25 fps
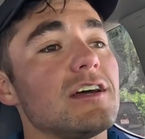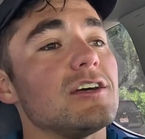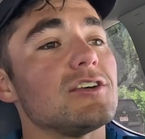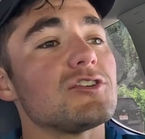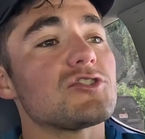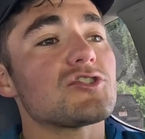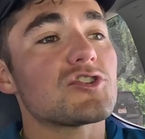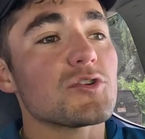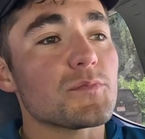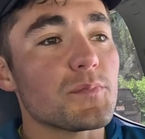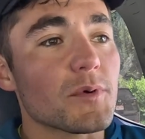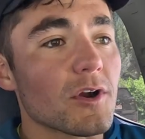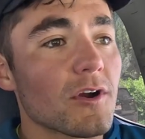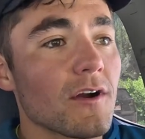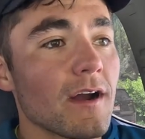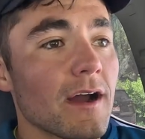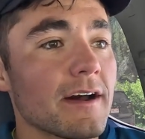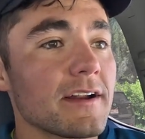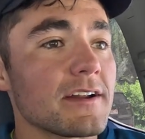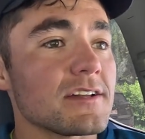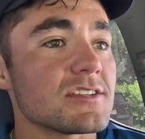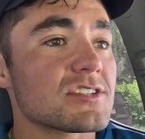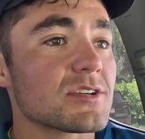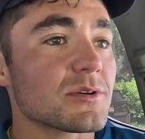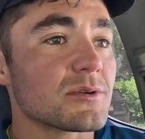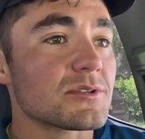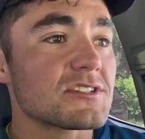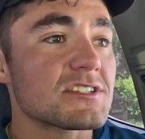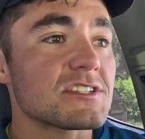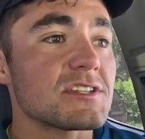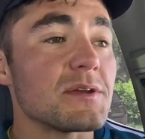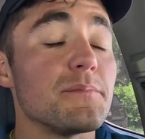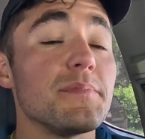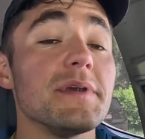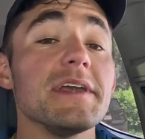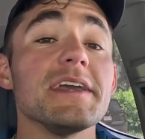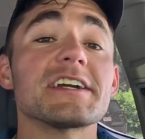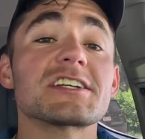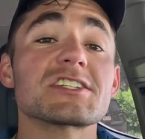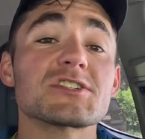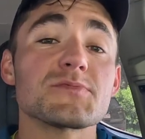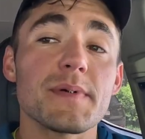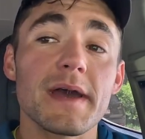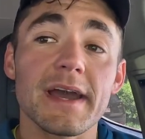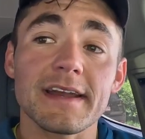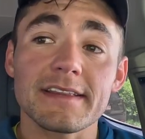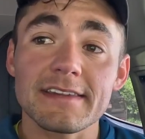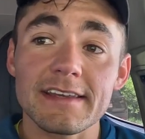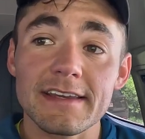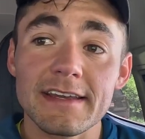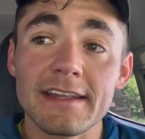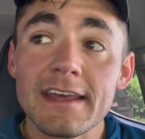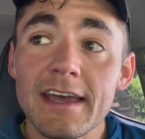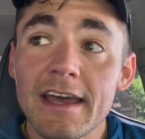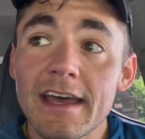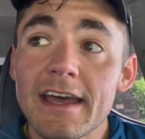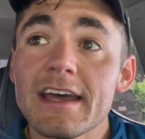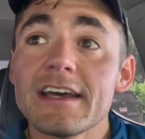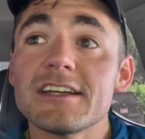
super crowded, so it's to be expected.